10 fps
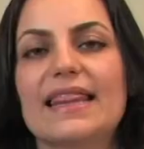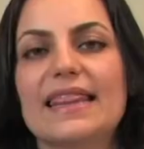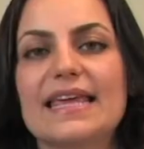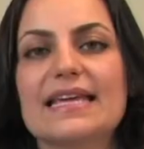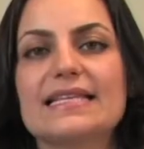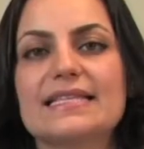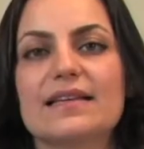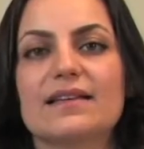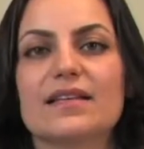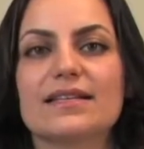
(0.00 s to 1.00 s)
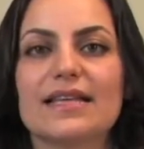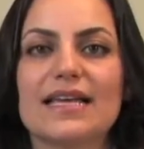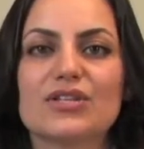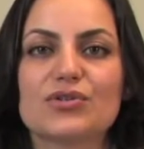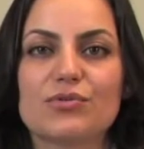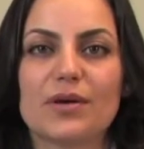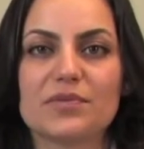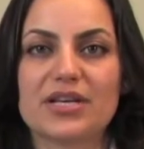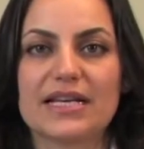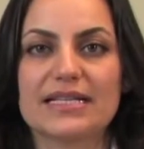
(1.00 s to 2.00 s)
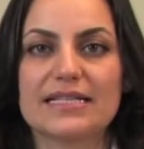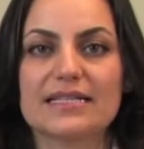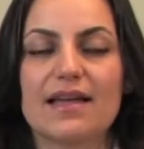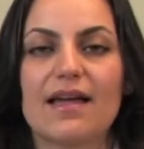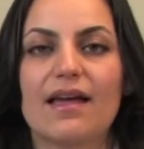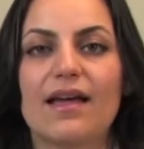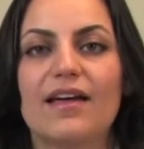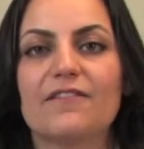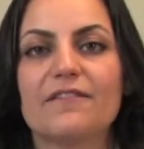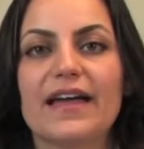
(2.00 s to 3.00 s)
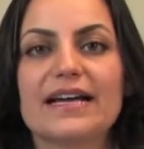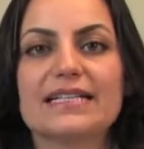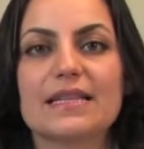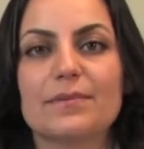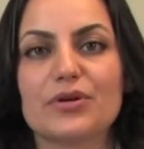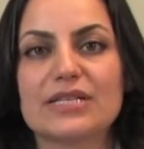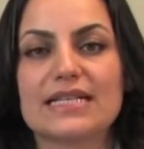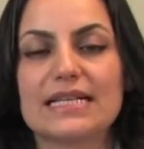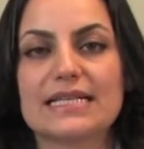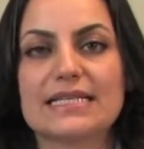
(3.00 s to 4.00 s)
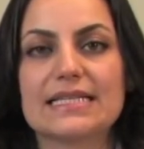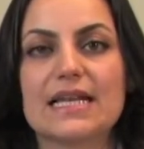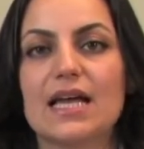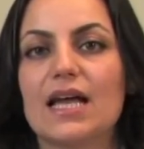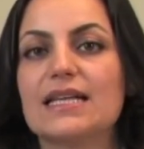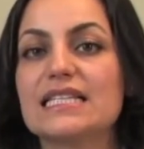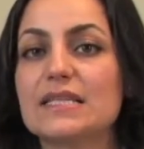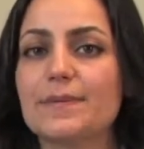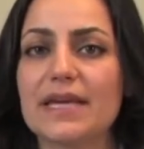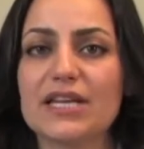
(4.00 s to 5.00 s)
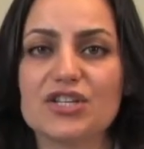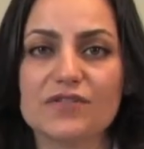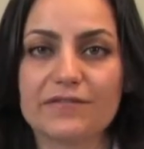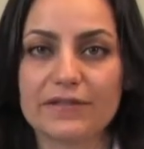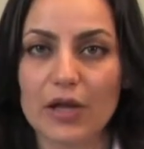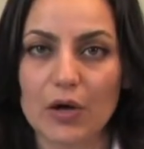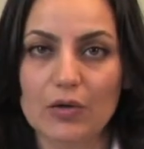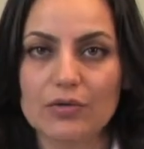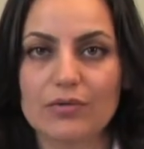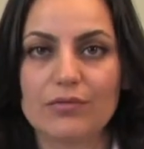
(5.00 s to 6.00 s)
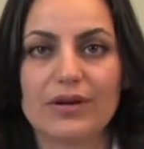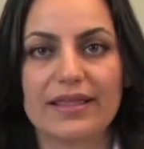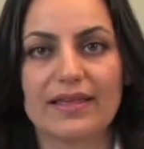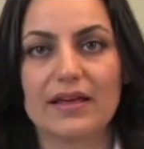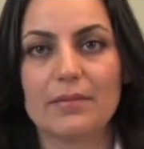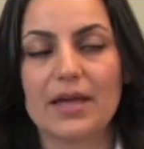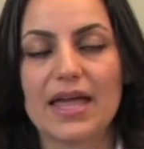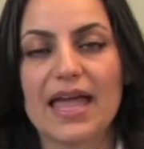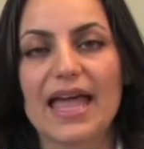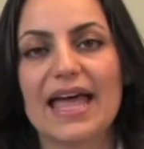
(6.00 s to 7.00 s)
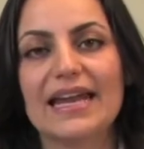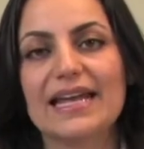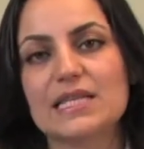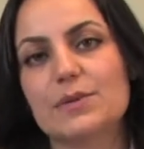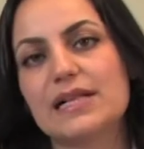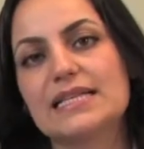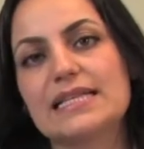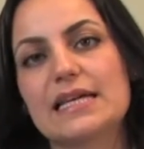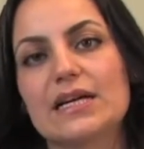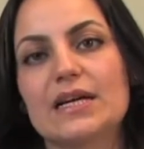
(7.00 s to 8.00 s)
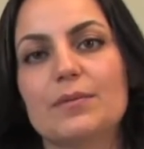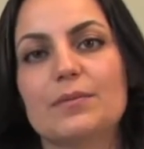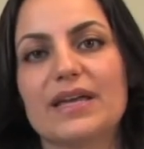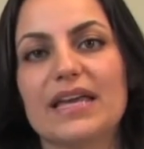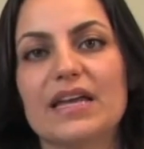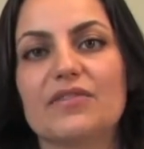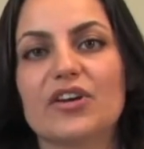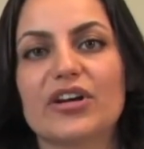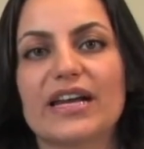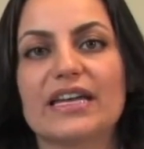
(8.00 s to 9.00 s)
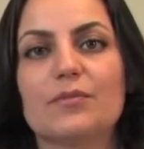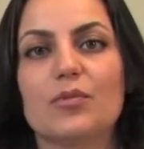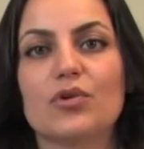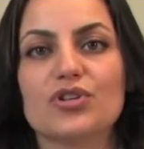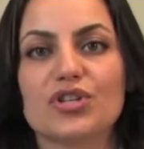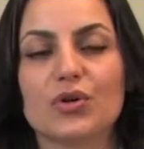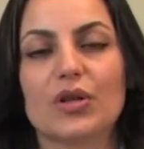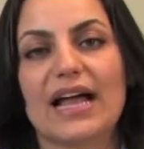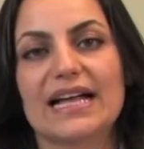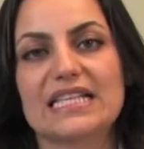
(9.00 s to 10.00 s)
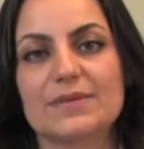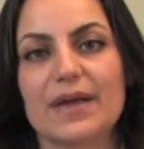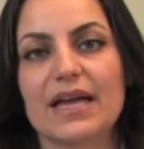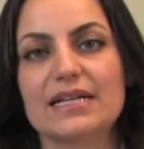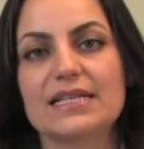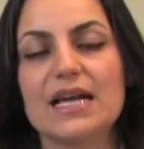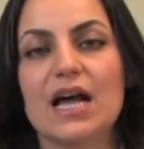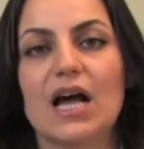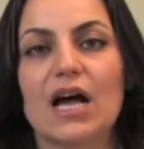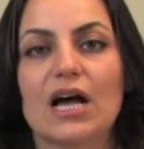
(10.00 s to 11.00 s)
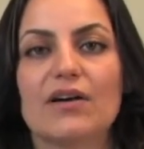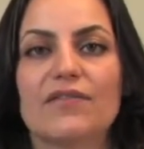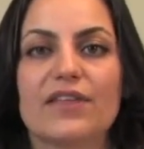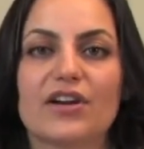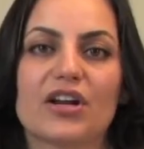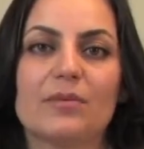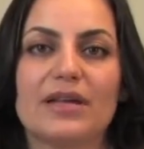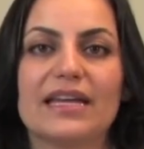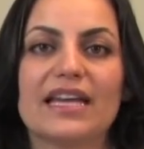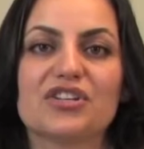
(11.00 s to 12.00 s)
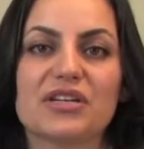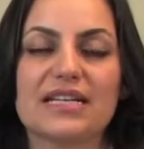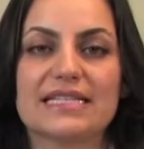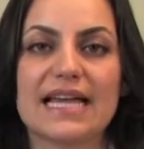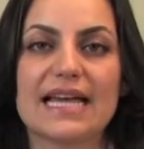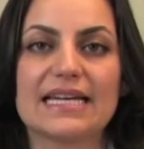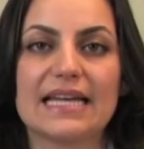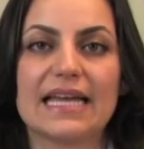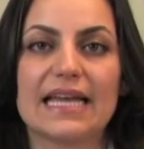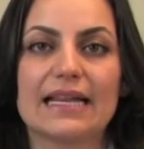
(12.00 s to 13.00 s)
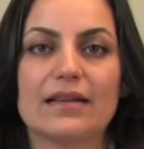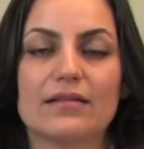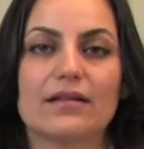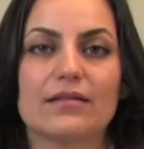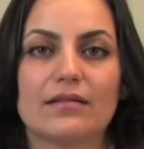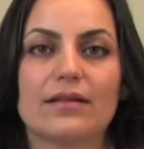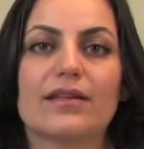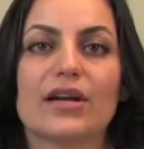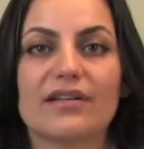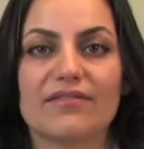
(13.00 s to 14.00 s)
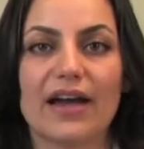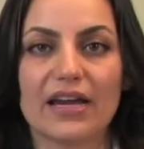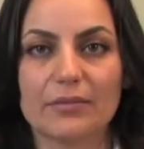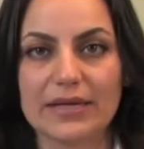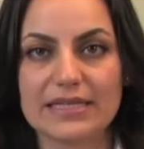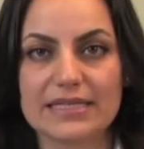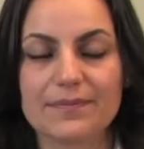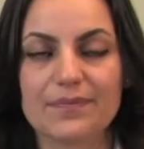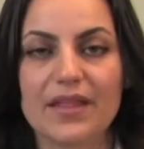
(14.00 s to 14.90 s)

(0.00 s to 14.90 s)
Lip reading: These interruptions affect the person's speech flow, rhythm, and as well as their behavior and emotional aspect of their communication intent in their environment.